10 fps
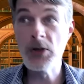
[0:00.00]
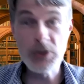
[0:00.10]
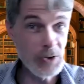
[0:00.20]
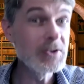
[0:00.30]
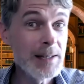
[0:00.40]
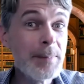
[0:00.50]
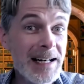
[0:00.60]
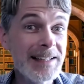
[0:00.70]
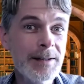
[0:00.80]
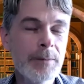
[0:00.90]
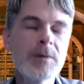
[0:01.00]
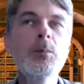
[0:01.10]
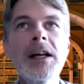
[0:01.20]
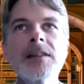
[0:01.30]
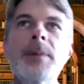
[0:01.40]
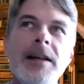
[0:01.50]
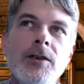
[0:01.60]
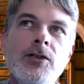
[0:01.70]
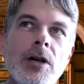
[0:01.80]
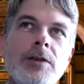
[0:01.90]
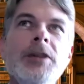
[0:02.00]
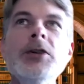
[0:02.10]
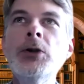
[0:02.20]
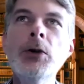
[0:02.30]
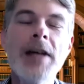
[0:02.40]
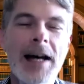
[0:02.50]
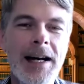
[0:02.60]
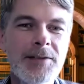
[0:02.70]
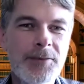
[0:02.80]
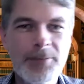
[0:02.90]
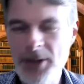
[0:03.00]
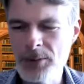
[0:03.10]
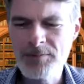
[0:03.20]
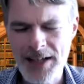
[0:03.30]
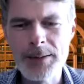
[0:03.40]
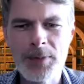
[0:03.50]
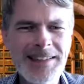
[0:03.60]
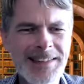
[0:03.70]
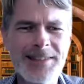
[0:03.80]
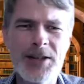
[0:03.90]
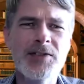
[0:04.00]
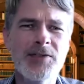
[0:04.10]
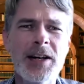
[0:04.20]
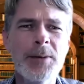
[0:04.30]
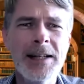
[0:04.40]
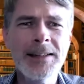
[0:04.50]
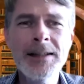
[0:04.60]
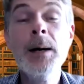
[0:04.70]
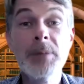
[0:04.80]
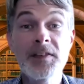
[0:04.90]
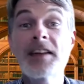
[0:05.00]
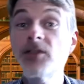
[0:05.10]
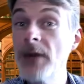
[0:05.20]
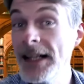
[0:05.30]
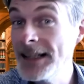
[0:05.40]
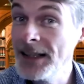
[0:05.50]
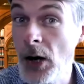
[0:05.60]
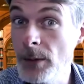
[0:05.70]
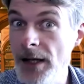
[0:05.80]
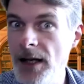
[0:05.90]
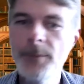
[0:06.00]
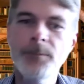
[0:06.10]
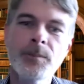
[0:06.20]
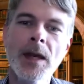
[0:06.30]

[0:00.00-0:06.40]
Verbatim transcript: are usually bad. Well, depending on the genre, you could have, you know, Terry Pratchett does it very well, but that's writing in comedy.